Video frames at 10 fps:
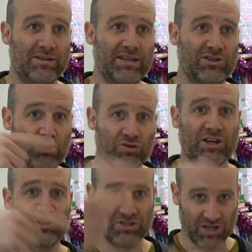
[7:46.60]
the
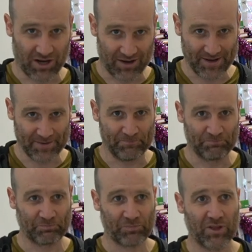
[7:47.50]
Unix time
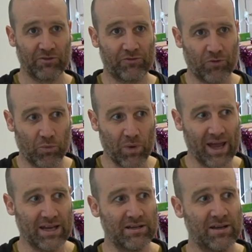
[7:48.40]
for
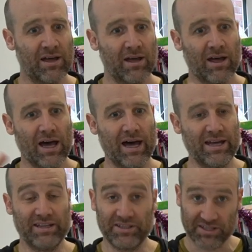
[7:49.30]
when
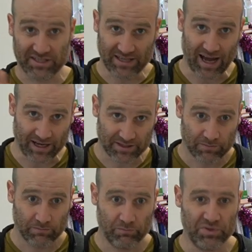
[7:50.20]
it needs to start.
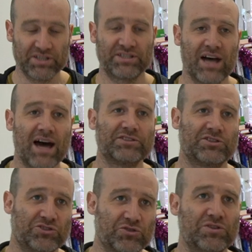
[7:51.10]
But it starts
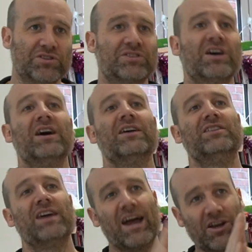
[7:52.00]
as soon as
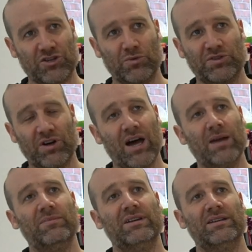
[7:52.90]
the actual
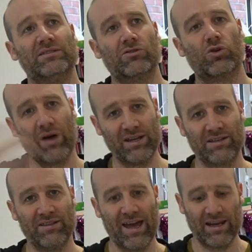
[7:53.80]
time is
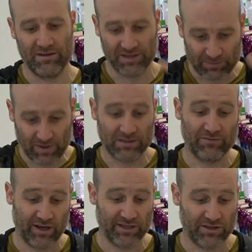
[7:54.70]
greater than the
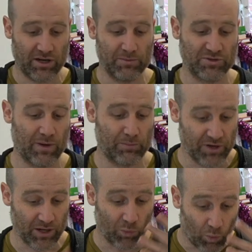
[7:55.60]
specified time. So by
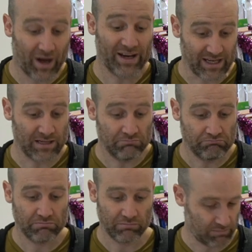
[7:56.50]
putting 1 in,
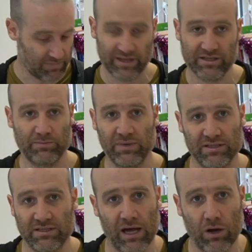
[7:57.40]
that just
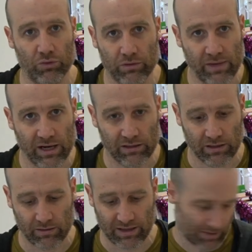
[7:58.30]
means start
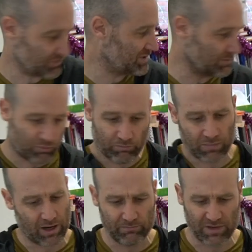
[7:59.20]
automatically. And that was
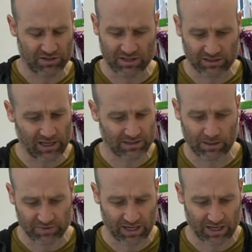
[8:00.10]
I mentioned this last time to